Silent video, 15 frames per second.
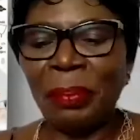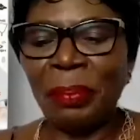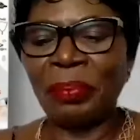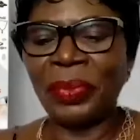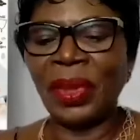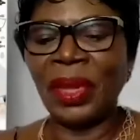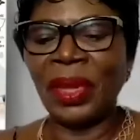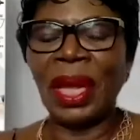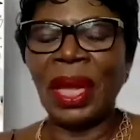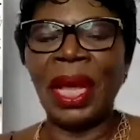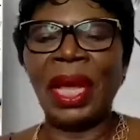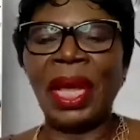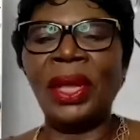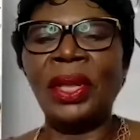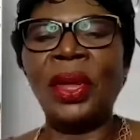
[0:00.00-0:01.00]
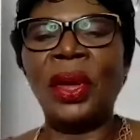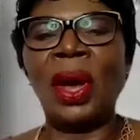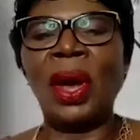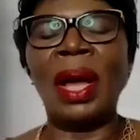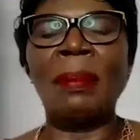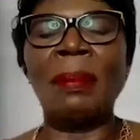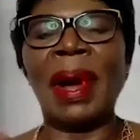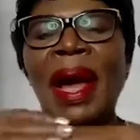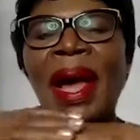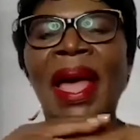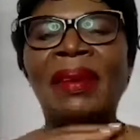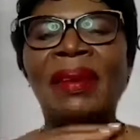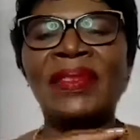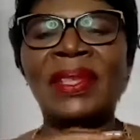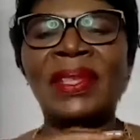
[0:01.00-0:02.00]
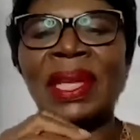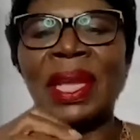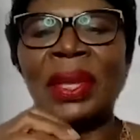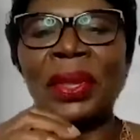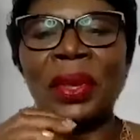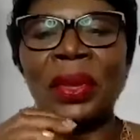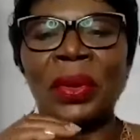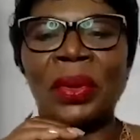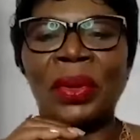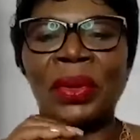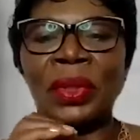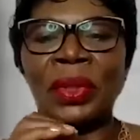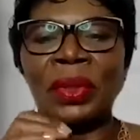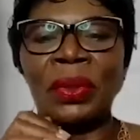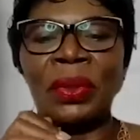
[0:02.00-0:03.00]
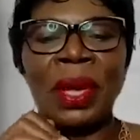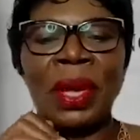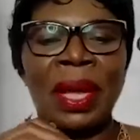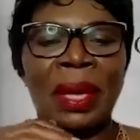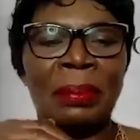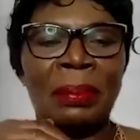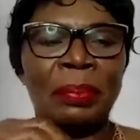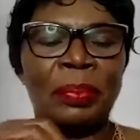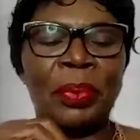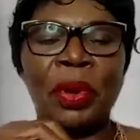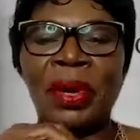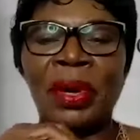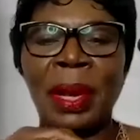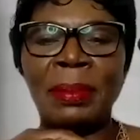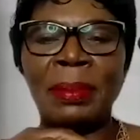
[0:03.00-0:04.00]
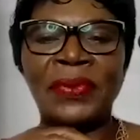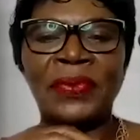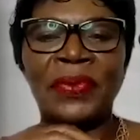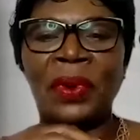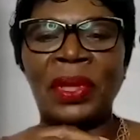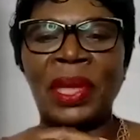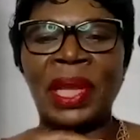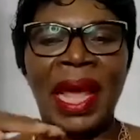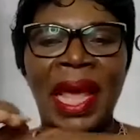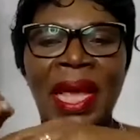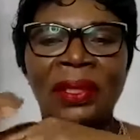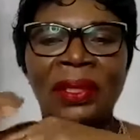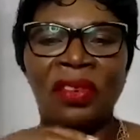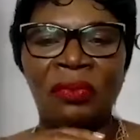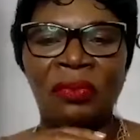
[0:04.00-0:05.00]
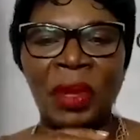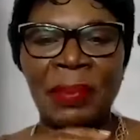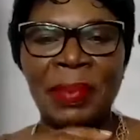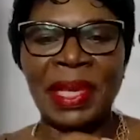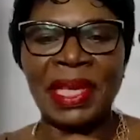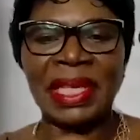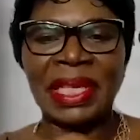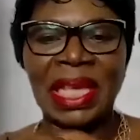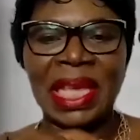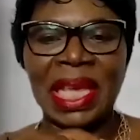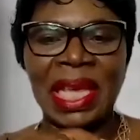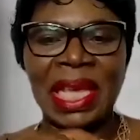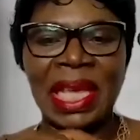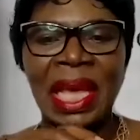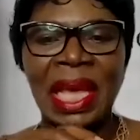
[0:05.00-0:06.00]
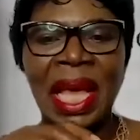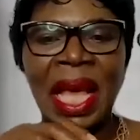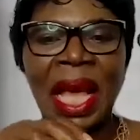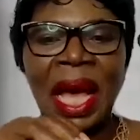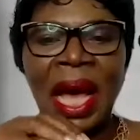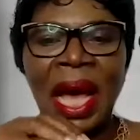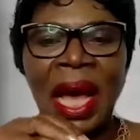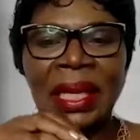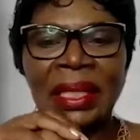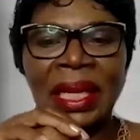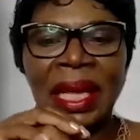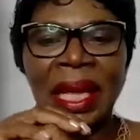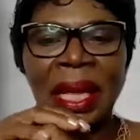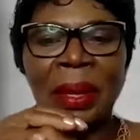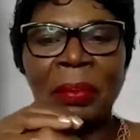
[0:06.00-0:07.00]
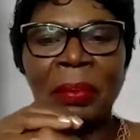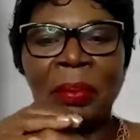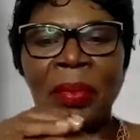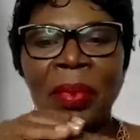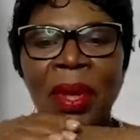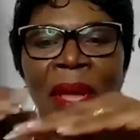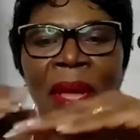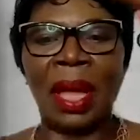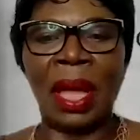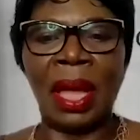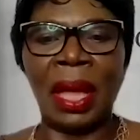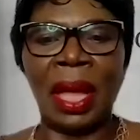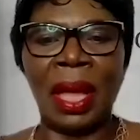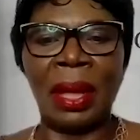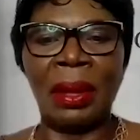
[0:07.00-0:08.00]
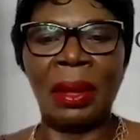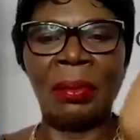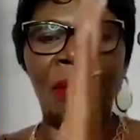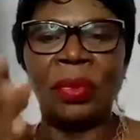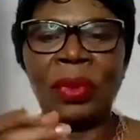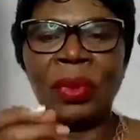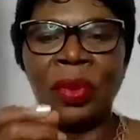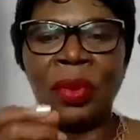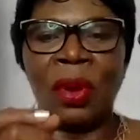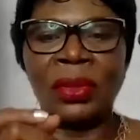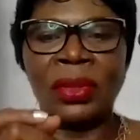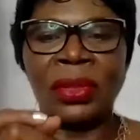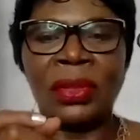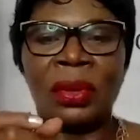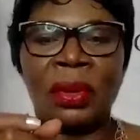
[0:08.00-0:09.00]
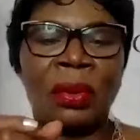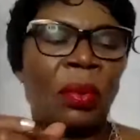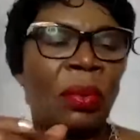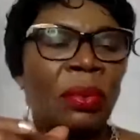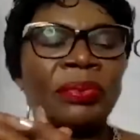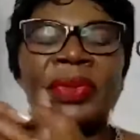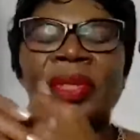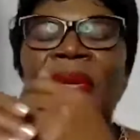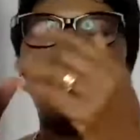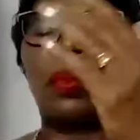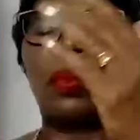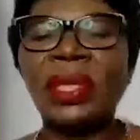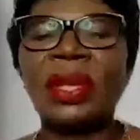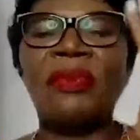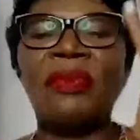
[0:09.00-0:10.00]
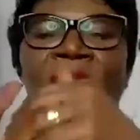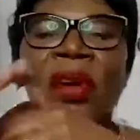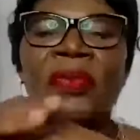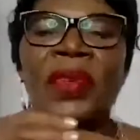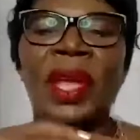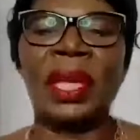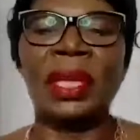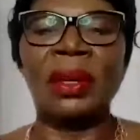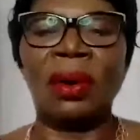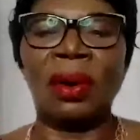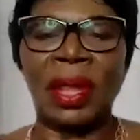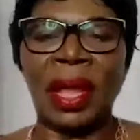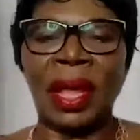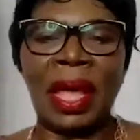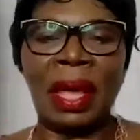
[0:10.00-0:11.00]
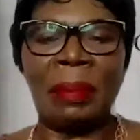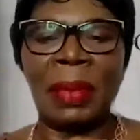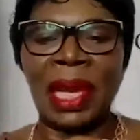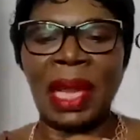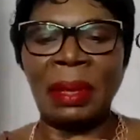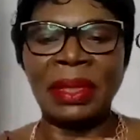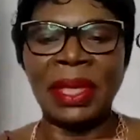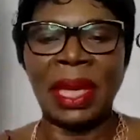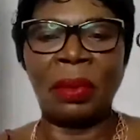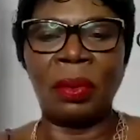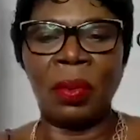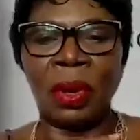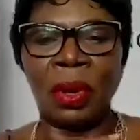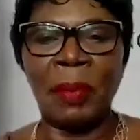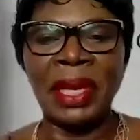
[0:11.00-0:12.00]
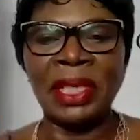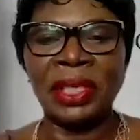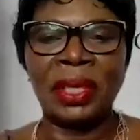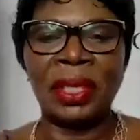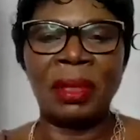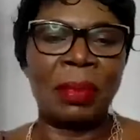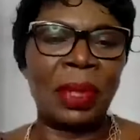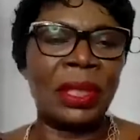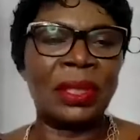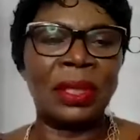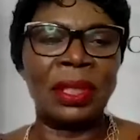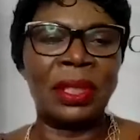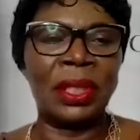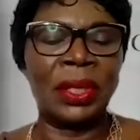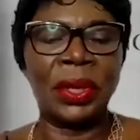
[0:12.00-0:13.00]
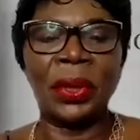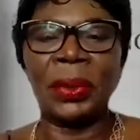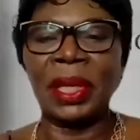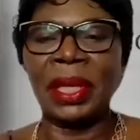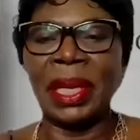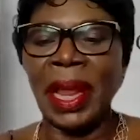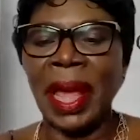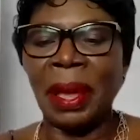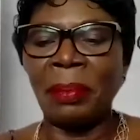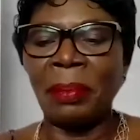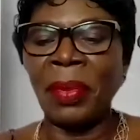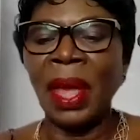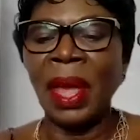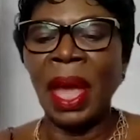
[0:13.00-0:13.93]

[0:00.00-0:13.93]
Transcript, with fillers: I have seen you do programs for the likes of BBC, and you also was involved in other MLMs. I don't want to mention the name